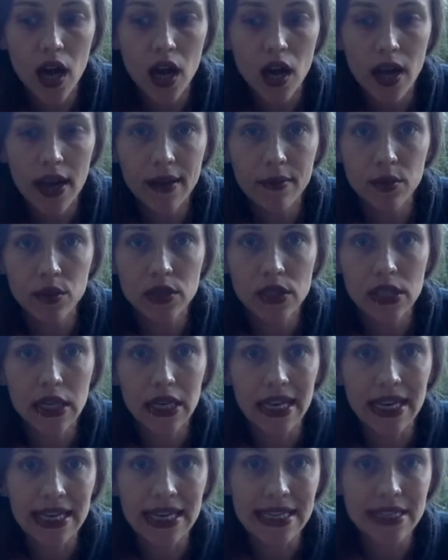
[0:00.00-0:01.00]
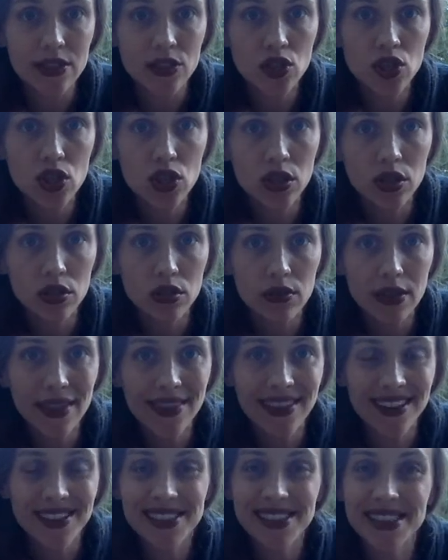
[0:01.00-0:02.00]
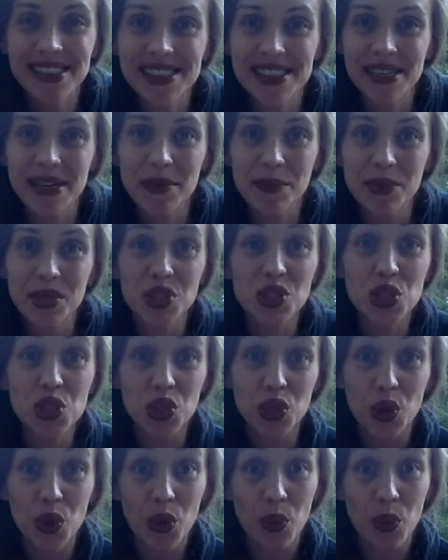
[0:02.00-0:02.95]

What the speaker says: able to get into their system to